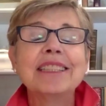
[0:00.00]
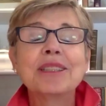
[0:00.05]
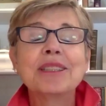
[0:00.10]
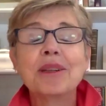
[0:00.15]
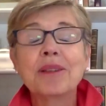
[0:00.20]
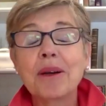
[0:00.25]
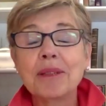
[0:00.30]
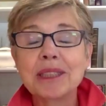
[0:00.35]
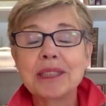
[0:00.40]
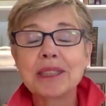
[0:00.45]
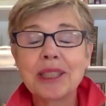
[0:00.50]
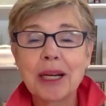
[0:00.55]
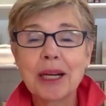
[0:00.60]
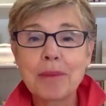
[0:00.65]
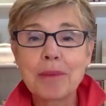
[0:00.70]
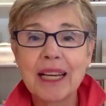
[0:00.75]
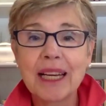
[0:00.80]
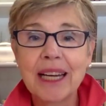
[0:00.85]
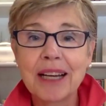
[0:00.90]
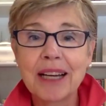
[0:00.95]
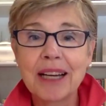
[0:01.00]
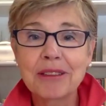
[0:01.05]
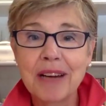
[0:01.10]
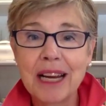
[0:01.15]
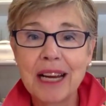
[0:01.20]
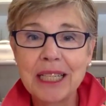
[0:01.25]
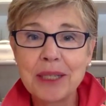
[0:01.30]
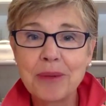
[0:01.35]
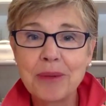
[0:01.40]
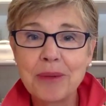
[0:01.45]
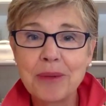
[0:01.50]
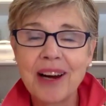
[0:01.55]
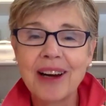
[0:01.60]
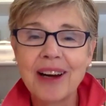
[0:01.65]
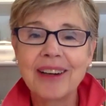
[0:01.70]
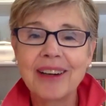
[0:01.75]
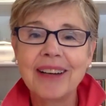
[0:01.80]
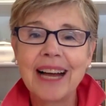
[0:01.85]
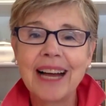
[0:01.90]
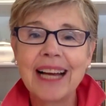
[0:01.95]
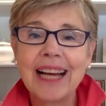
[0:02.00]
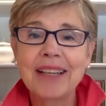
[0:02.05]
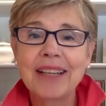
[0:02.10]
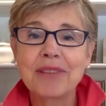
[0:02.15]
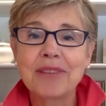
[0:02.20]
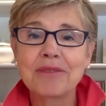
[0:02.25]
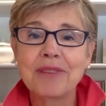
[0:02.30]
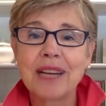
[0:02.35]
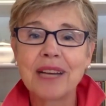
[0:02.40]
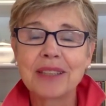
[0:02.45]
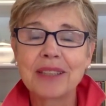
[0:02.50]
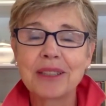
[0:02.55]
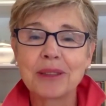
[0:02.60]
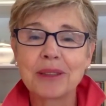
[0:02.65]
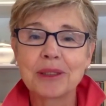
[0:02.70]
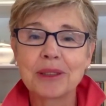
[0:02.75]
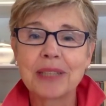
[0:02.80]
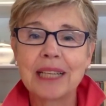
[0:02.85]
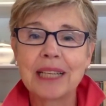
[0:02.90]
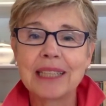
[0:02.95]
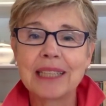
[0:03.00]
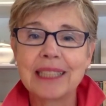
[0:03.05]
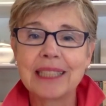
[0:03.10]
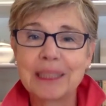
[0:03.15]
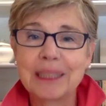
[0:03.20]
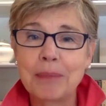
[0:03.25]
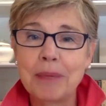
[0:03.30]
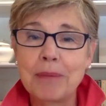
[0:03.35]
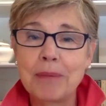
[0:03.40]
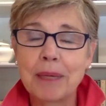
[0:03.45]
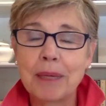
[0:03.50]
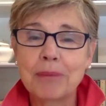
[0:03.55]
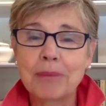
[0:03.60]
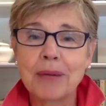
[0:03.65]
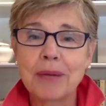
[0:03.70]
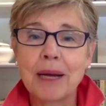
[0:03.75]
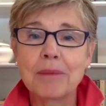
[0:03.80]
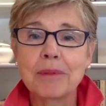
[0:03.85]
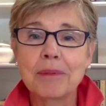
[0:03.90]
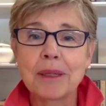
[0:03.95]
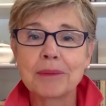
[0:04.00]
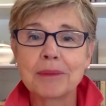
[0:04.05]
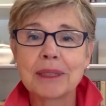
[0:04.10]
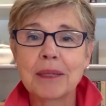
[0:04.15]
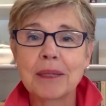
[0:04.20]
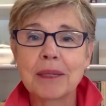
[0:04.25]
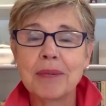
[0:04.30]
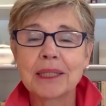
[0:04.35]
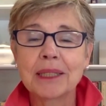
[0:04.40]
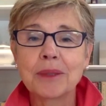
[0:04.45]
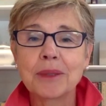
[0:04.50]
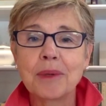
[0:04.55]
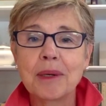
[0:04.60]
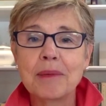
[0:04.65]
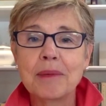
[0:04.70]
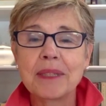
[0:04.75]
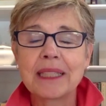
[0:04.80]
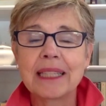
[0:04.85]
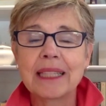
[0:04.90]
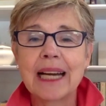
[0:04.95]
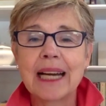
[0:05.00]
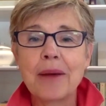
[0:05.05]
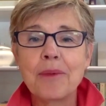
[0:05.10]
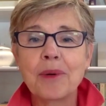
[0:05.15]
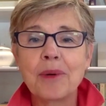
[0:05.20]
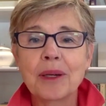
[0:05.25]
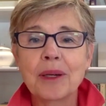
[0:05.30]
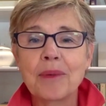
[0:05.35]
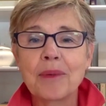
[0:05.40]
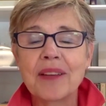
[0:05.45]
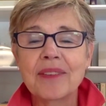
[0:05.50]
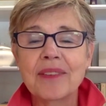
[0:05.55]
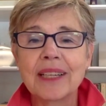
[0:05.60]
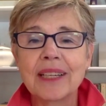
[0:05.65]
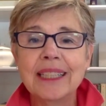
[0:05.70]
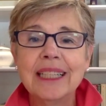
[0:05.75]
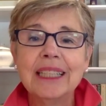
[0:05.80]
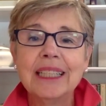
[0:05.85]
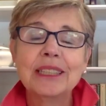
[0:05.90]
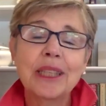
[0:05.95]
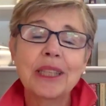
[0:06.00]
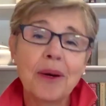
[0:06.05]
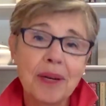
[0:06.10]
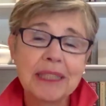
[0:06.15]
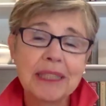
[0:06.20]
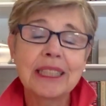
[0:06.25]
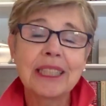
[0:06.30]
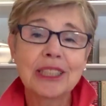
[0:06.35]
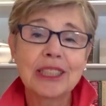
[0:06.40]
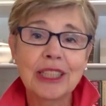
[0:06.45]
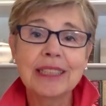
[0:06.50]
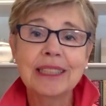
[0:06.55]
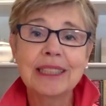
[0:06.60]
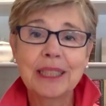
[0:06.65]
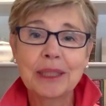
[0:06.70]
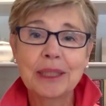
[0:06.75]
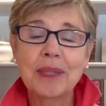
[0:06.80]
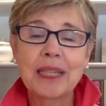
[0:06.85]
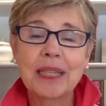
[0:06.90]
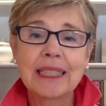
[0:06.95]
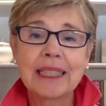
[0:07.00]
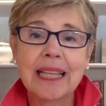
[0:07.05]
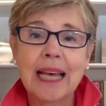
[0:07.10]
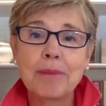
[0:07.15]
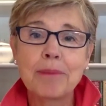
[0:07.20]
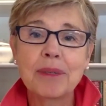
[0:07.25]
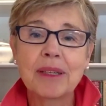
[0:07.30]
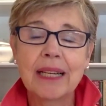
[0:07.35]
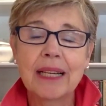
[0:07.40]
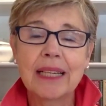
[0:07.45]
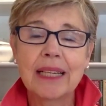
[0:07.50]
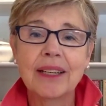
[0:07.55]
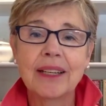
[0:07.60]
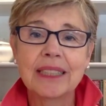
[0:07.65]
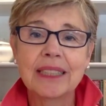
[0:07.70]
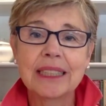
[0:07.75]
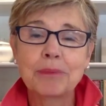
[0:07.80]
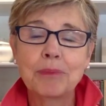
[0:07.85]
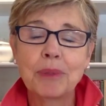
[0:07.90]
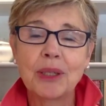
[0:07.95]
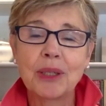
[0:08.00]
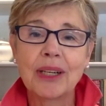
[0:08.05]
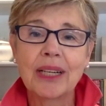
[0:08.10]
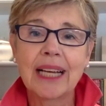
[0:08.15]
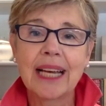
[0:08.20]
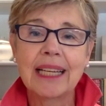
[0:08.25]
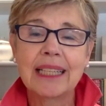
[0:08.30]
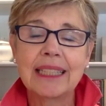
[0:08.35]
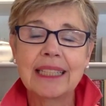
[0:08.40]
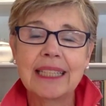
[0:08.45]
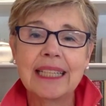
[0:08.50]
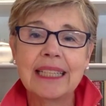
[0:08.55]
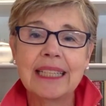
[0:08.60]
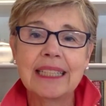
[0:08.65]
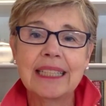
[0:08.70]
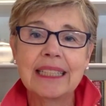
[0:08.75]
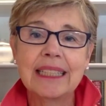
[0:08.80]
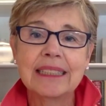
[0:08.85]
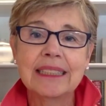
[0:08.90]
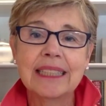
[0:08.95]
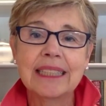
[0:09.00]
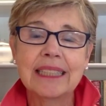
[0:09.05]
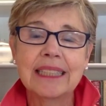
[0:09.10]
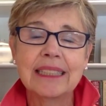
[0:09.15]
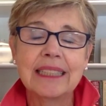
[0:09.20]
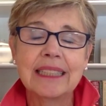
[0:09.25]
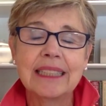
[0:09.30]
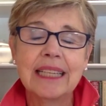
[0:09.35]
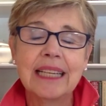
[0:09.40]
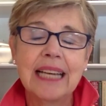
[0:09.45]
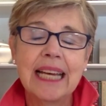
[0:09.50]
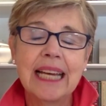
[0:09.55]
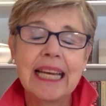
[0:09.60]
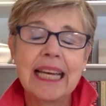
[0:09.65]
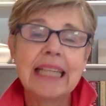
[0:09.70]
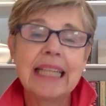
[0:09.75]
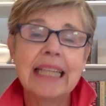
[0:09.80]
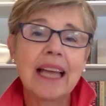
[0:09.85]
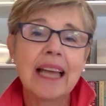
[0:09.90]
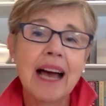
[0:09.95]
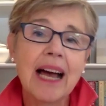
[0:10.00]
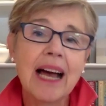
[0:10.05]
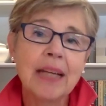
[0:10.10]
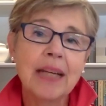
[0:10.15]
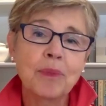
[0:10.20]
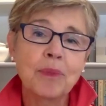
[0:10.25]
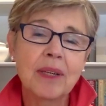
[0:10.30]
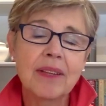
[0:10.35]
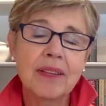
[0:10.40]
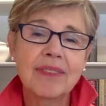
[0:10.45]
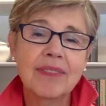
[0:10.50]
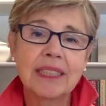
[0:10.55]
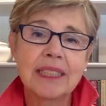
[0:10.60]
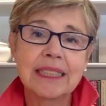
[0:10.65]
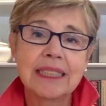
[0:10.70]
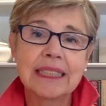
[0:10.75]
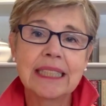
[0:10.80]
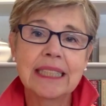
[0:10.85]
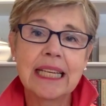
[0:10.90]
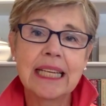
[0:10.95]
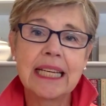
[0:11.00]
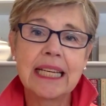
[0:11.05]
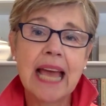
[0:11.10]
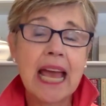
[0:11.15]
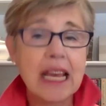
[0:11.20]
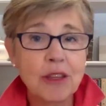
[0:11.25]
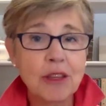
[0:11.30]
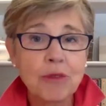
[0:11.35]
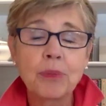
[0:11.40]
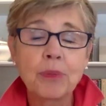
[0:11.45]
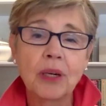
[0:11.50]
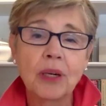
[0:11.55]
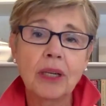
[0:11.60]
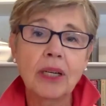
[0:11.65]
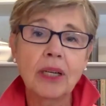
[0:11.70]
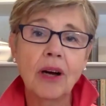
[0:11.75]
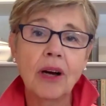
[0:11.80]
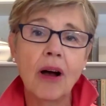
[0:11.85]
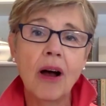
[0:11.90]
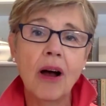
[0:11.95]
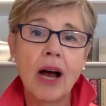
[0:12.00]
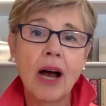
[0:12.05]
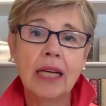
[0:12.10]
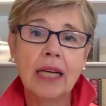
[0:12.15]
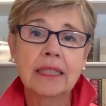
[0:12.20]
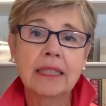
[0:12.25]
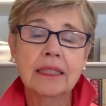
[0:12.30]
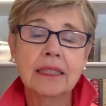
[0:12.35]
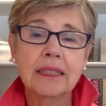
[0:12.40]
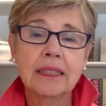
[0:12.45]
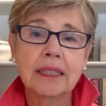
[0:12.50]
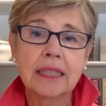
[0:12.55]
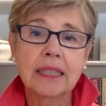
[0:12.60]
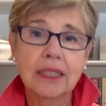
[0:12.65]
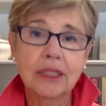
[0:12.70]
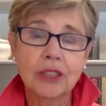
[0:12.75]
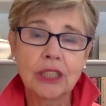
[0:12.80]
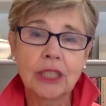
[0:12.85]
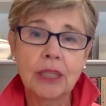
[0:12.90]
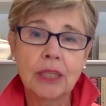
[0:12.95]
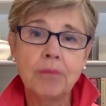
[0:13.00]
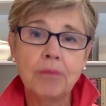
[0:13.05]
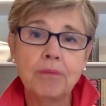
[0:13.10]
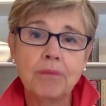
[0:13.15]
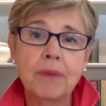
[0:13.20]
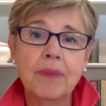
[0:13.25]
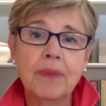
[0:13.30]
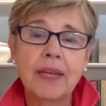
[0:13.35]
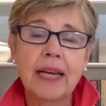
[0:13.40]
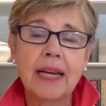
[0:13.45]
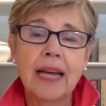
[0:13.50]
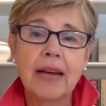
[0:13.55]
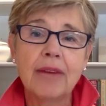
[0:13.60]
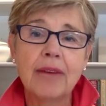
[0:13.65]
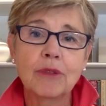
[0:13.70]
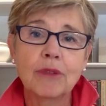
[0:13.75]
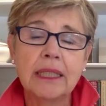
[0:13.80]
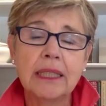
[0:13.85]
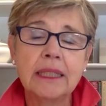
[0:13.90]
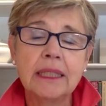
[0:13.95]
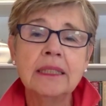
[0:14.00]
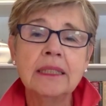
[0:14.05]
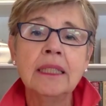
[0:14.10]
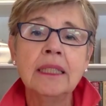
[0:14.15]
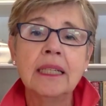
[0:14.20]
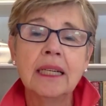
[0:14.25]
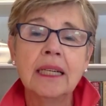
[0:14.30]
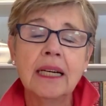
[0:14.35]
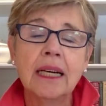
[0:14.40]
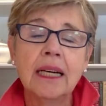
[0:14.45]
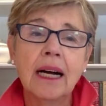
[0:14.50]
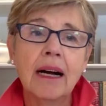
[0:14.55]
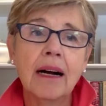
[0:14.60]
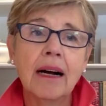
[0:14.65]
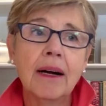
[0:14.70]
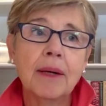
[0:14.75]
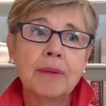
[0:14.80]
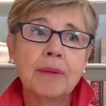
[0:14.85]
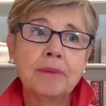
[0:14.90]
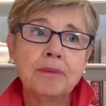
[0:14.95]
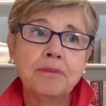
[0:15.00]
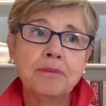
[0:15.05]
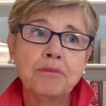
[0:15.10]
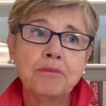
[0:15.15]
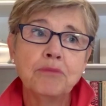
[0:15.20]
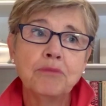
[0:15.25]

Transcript: don't always talk about how great you are i don't find those uh, to be big problems among the women that i work with so i suggested we collaborate on this book and it is in in line with this is the eighth book on leadership that i've written um,